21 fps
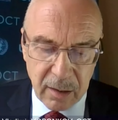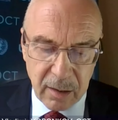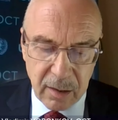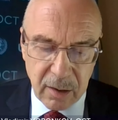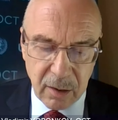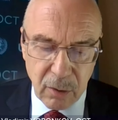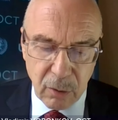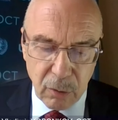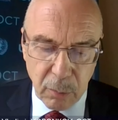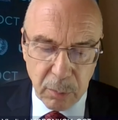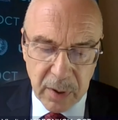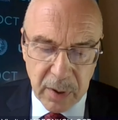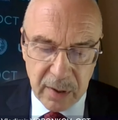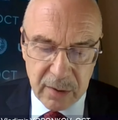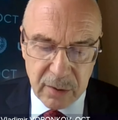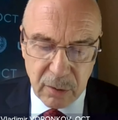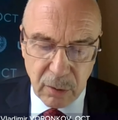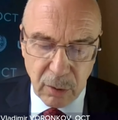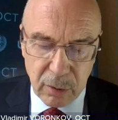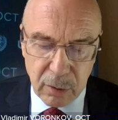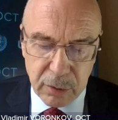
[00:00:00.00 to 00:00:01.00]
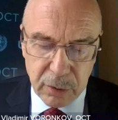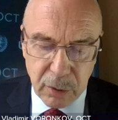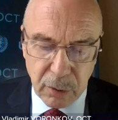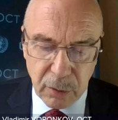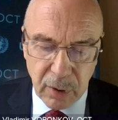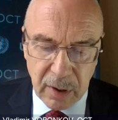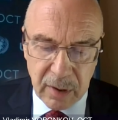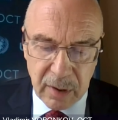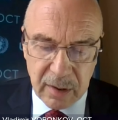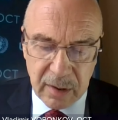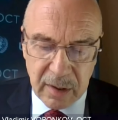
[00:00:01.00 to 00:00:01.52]
The group has
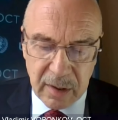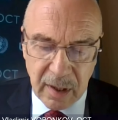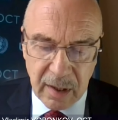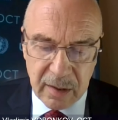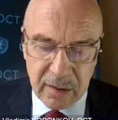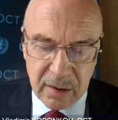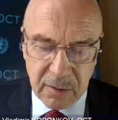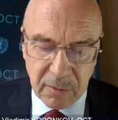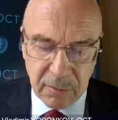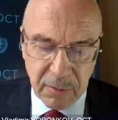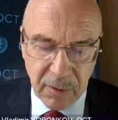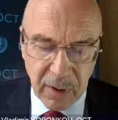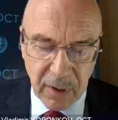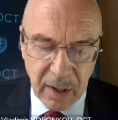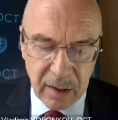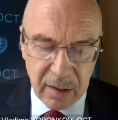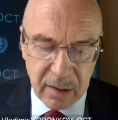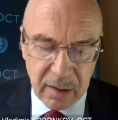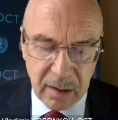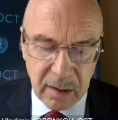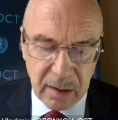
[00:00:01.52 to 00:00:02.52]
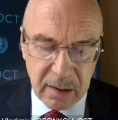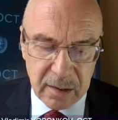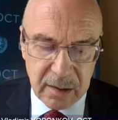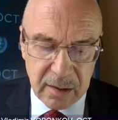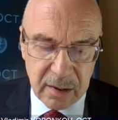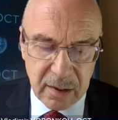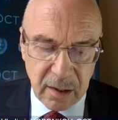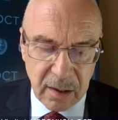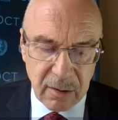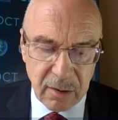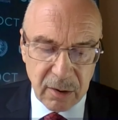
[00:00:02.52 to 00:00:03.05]
also intensified
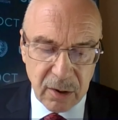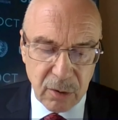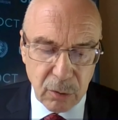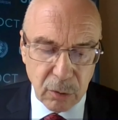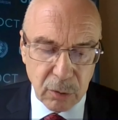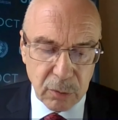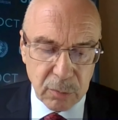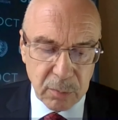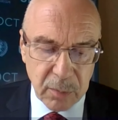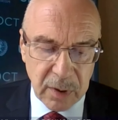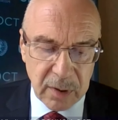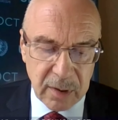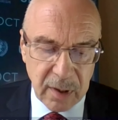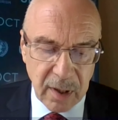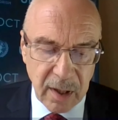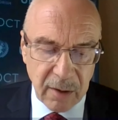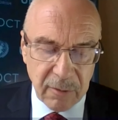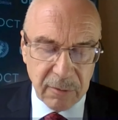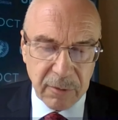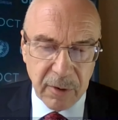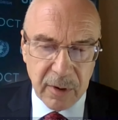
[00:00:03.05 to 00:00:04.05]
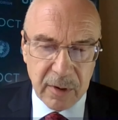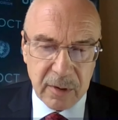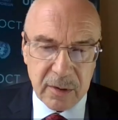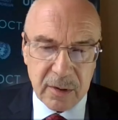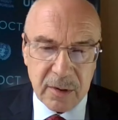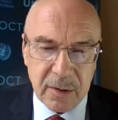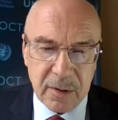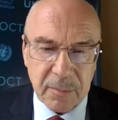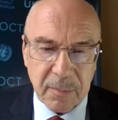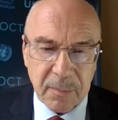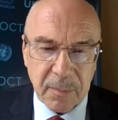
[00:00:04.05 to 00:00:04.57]
its recruitment
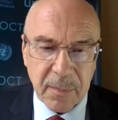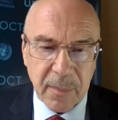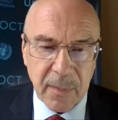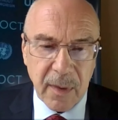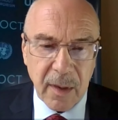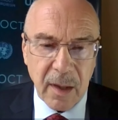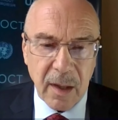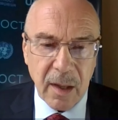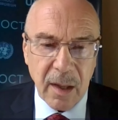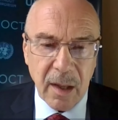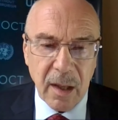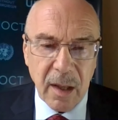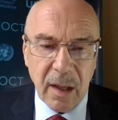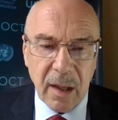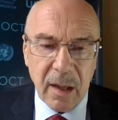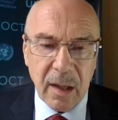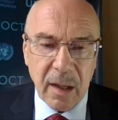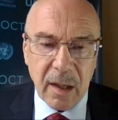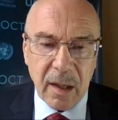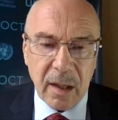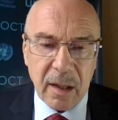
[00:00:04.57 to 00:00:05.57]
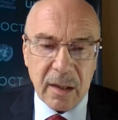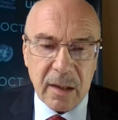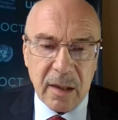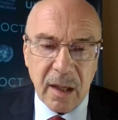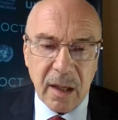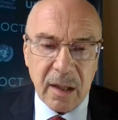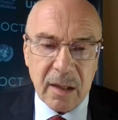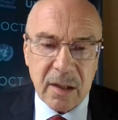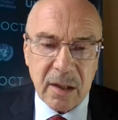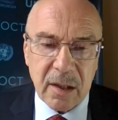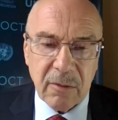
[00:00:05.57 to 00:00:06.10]
efforts.
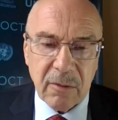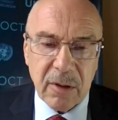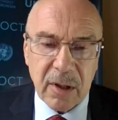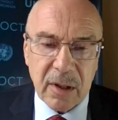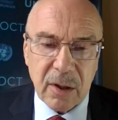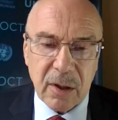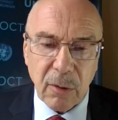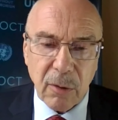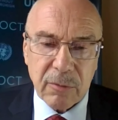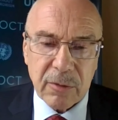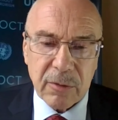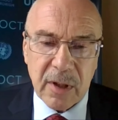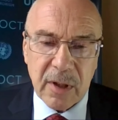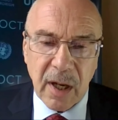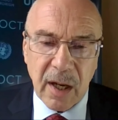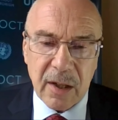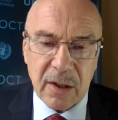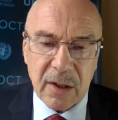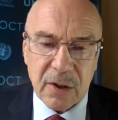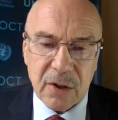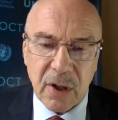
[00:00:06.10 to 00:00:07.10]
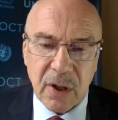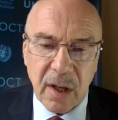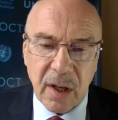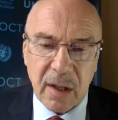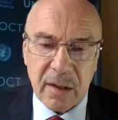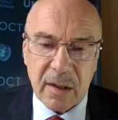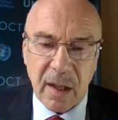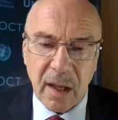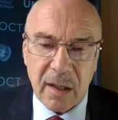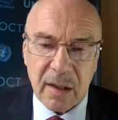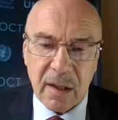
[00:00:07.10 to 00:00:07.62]
The activity of Daesh
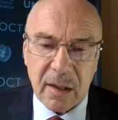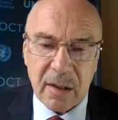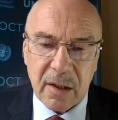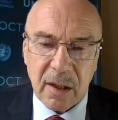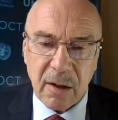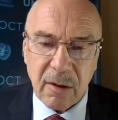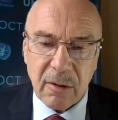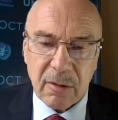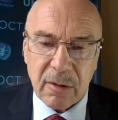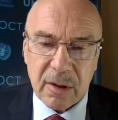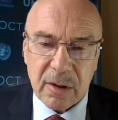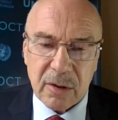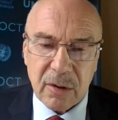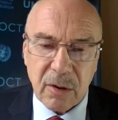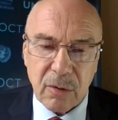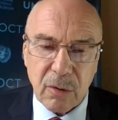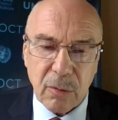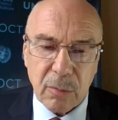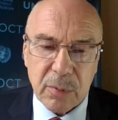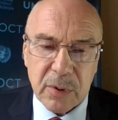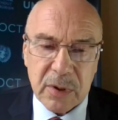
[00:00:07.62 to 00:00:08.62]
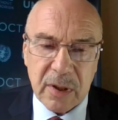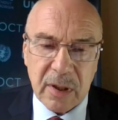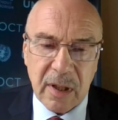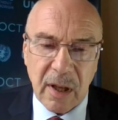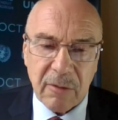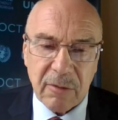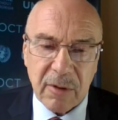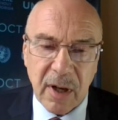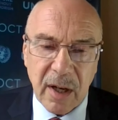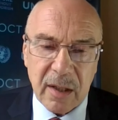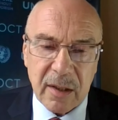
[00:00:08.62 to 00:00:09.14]
and other terrorist groups
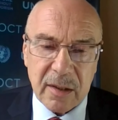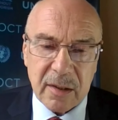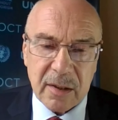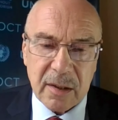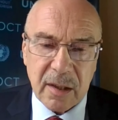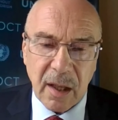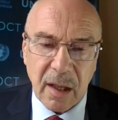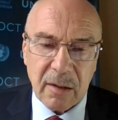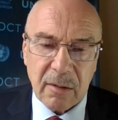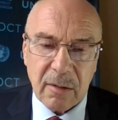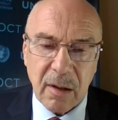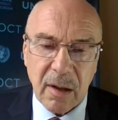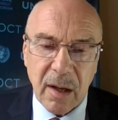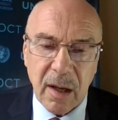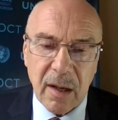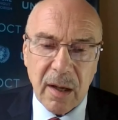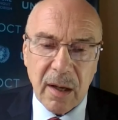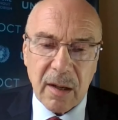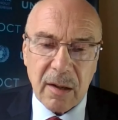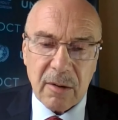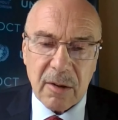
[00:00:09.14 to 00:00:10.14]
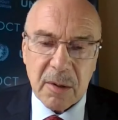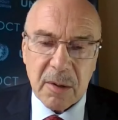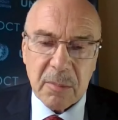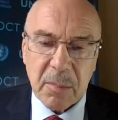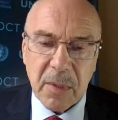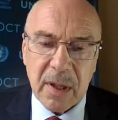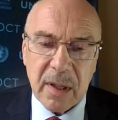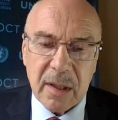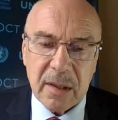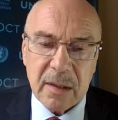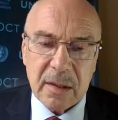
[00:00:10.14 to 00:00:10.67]
in Afghanistan
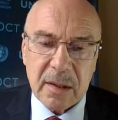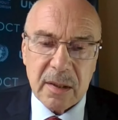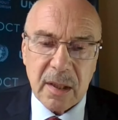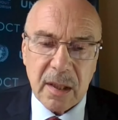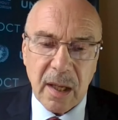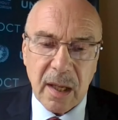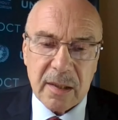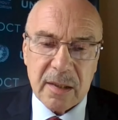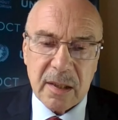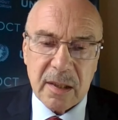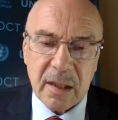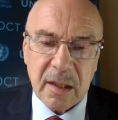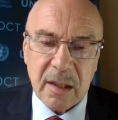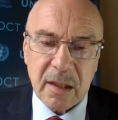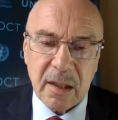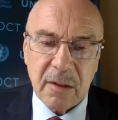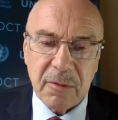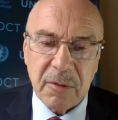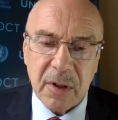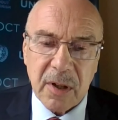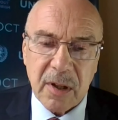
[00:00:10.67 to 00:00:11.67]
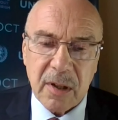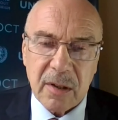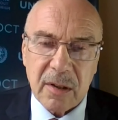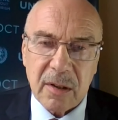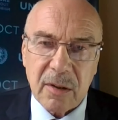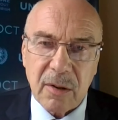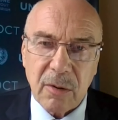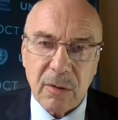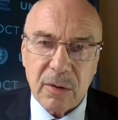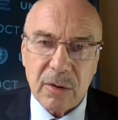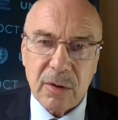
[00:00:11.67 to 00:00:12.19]
remains a
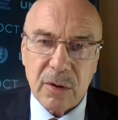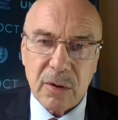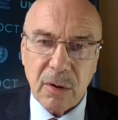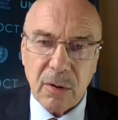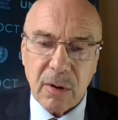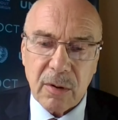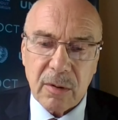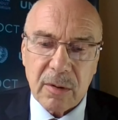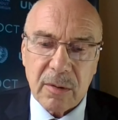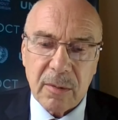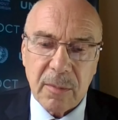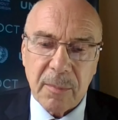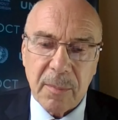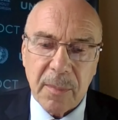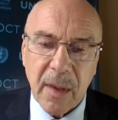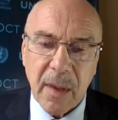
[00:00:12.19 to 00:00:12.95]
significant concern.